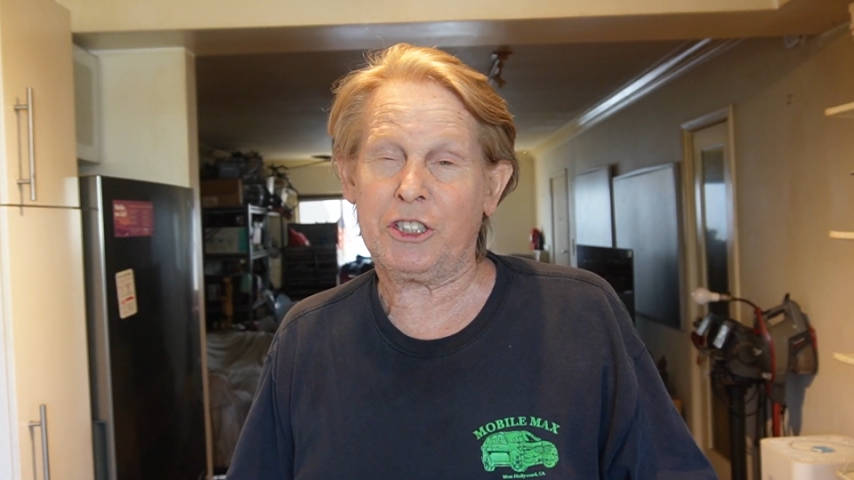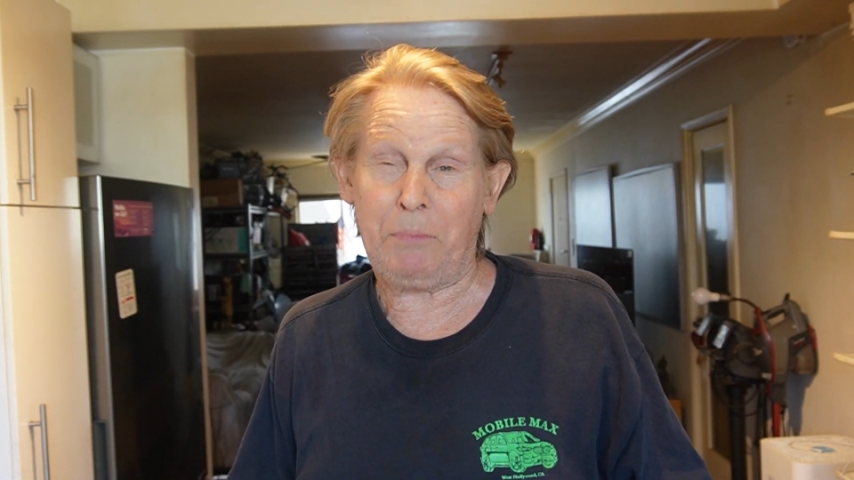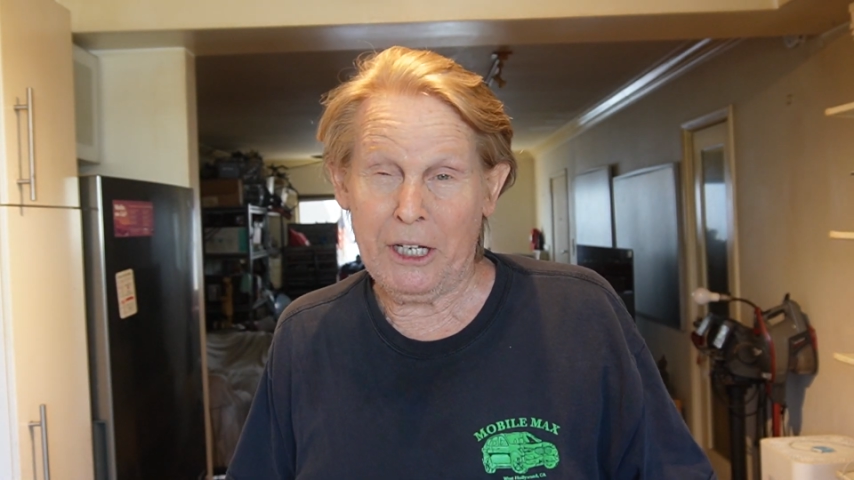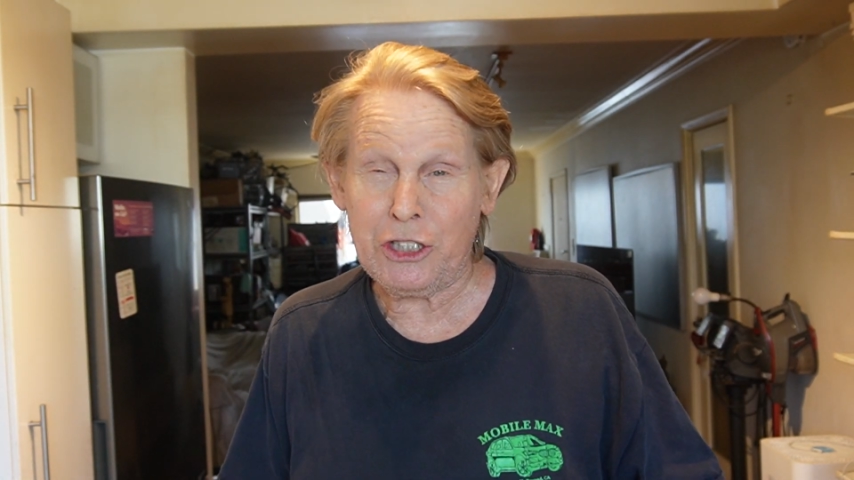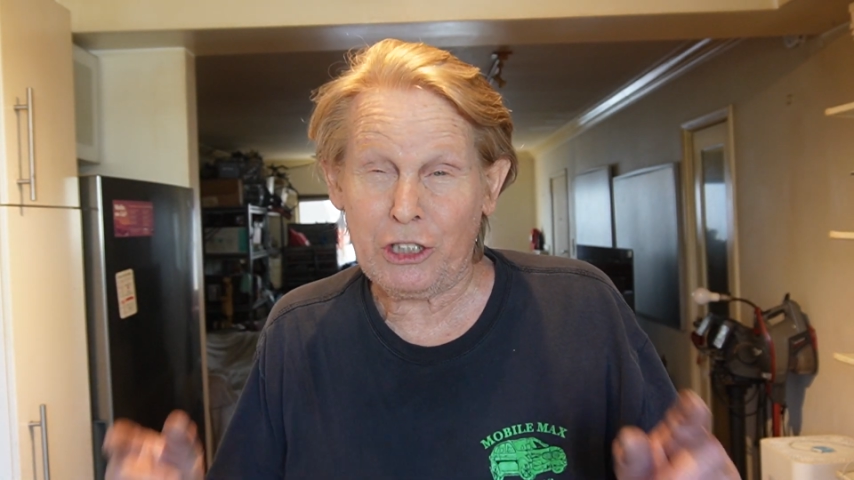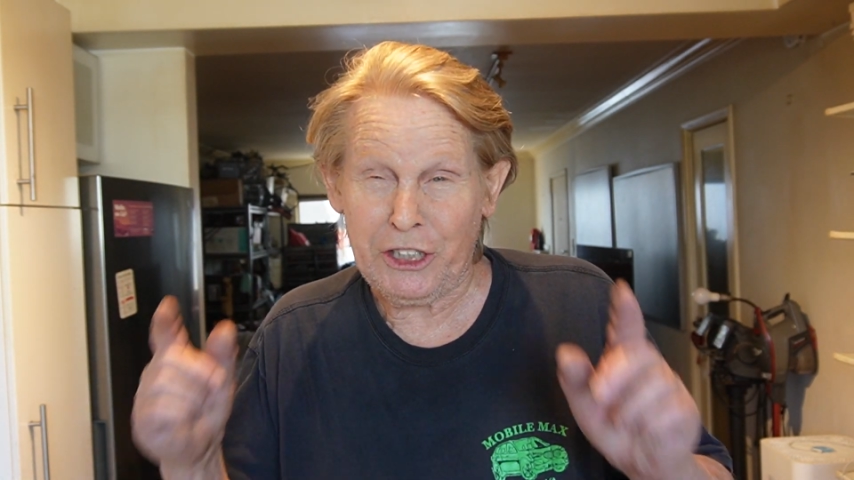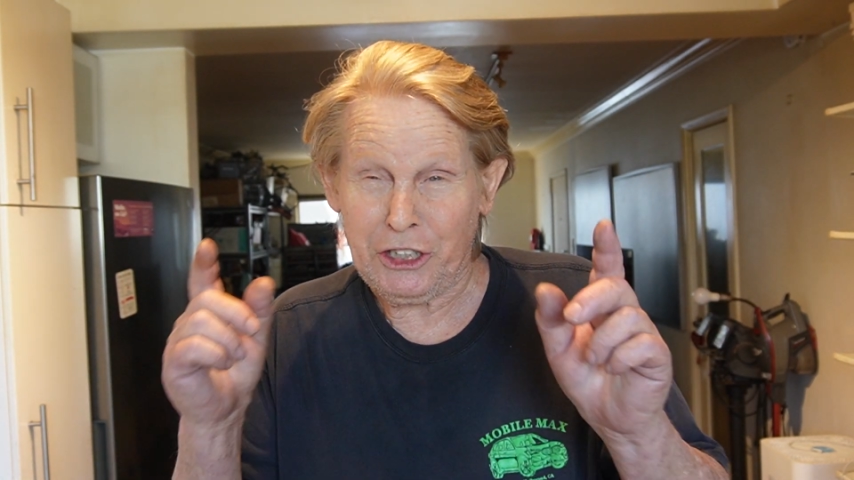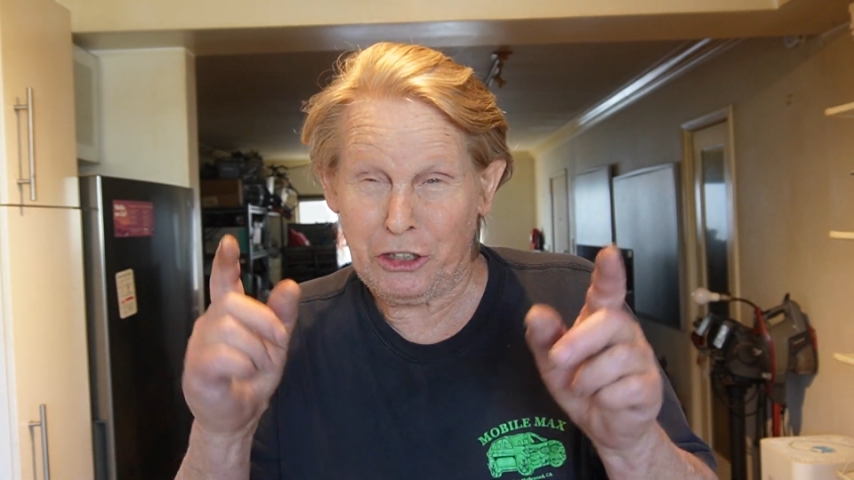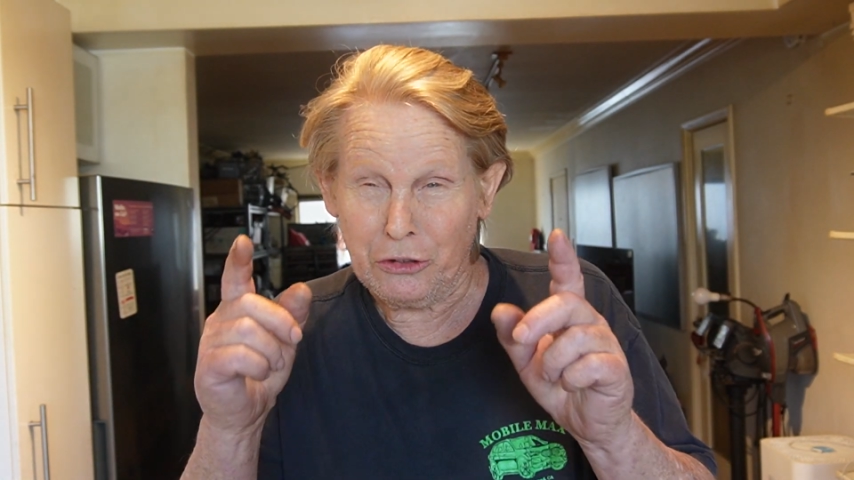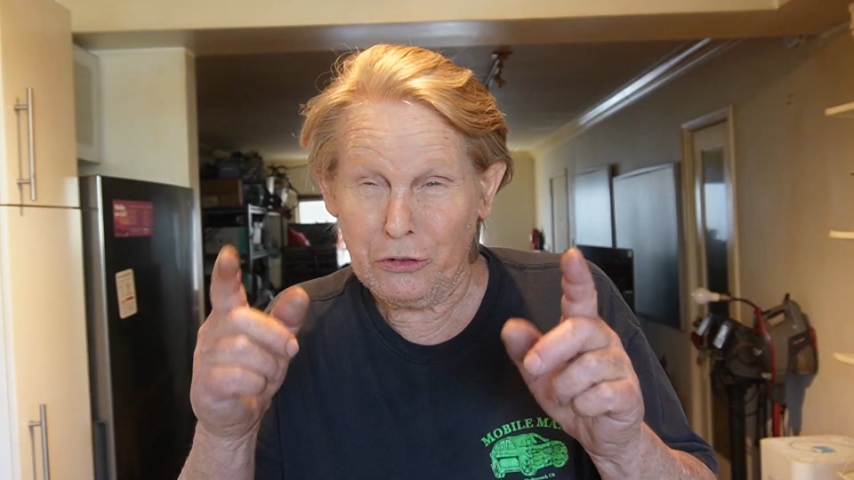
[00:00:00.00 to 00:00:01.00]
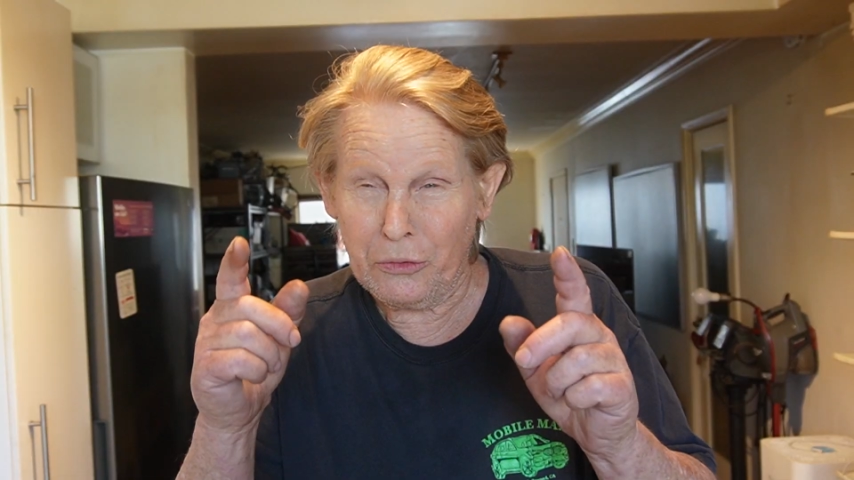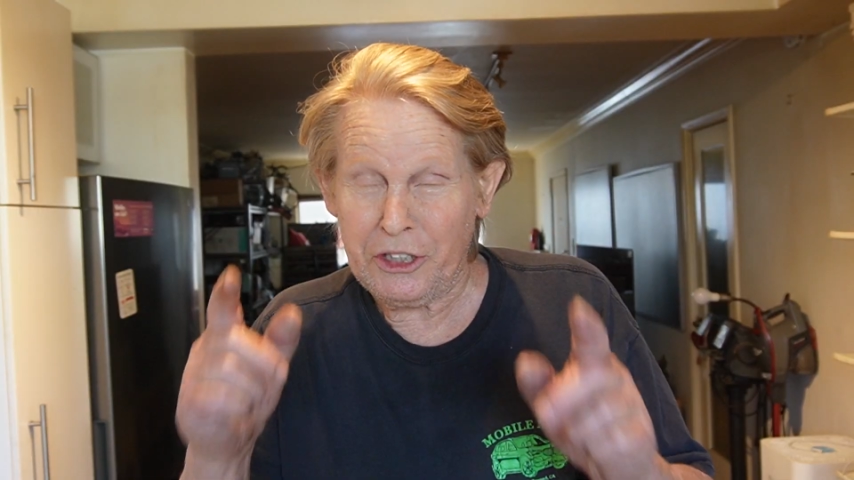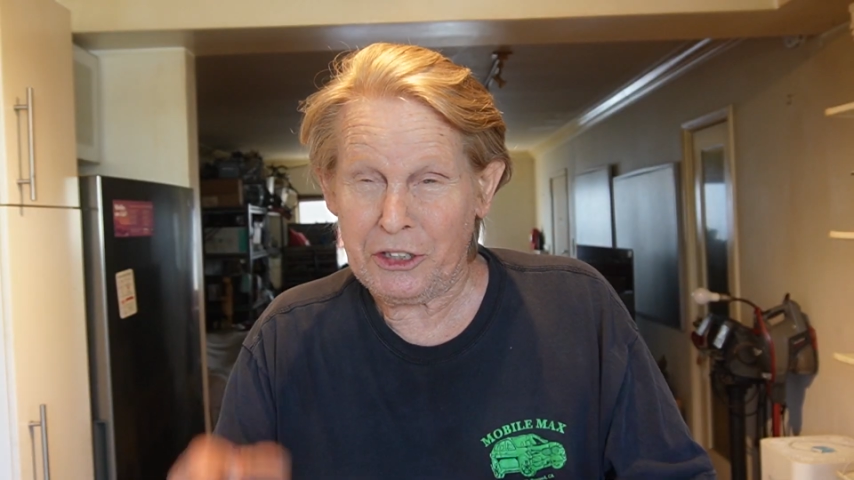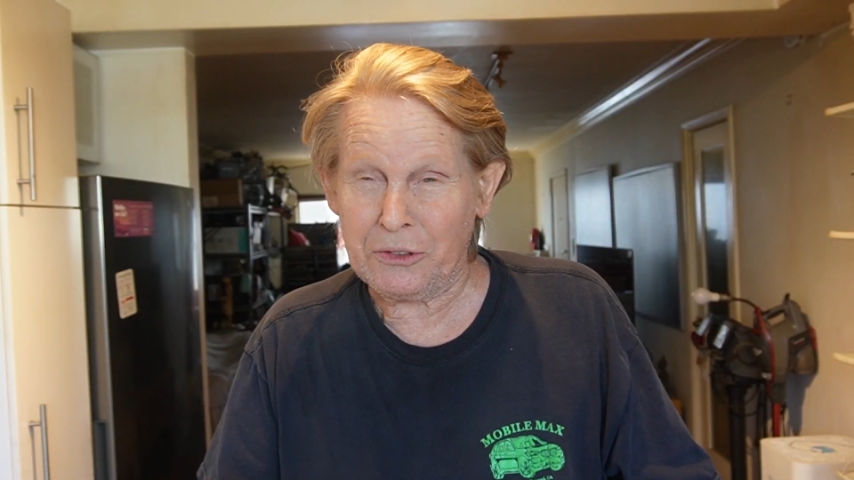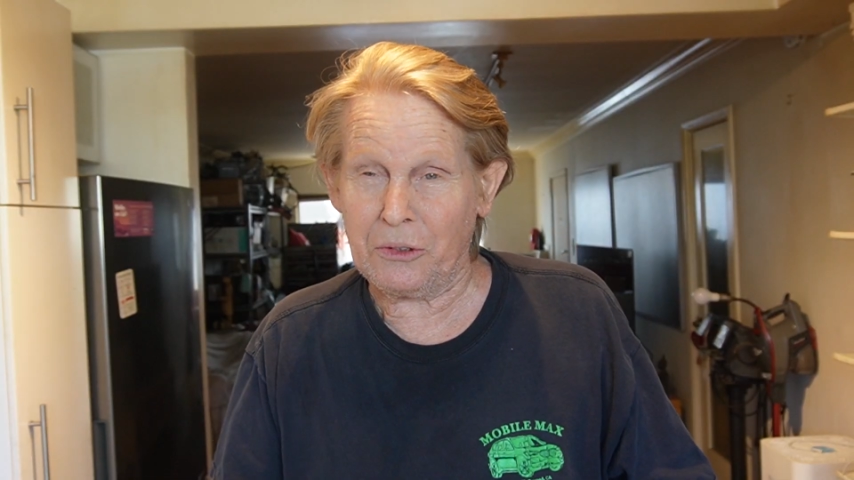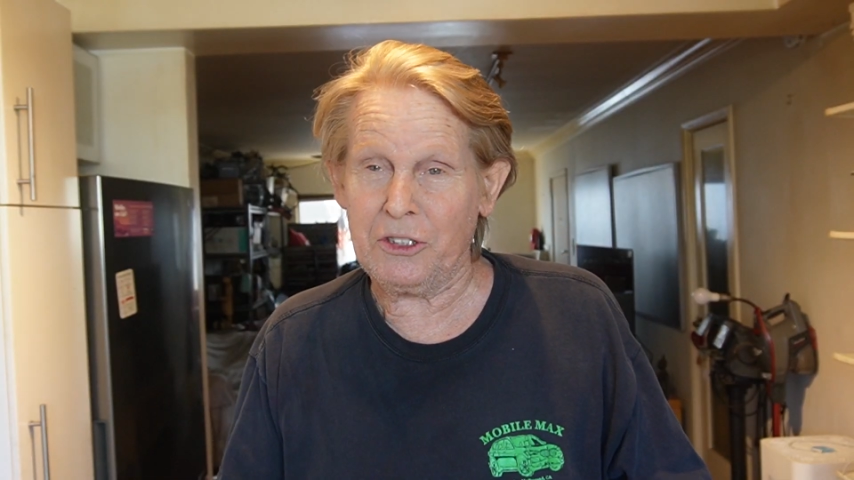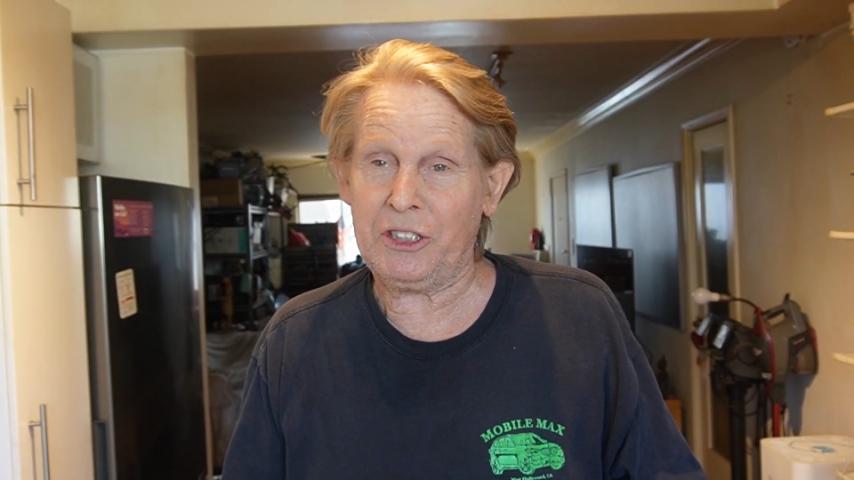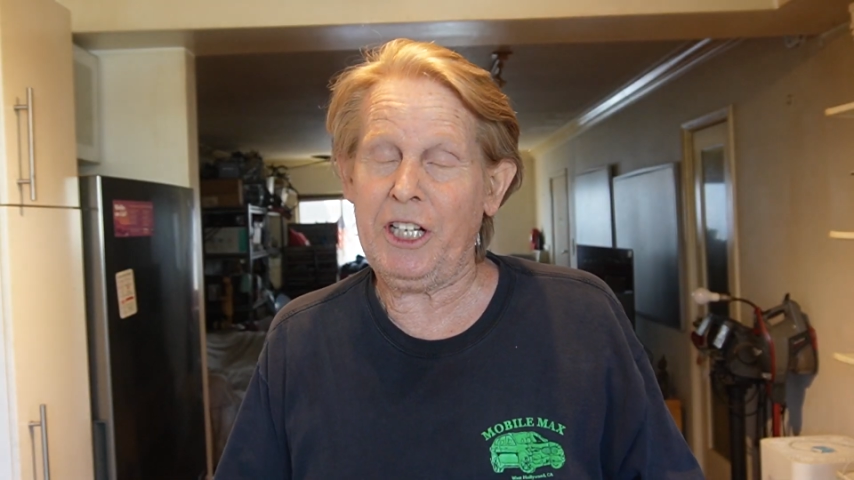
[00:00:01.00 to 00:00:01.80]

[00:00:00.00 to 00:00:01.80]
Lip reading: especially jewelry stores.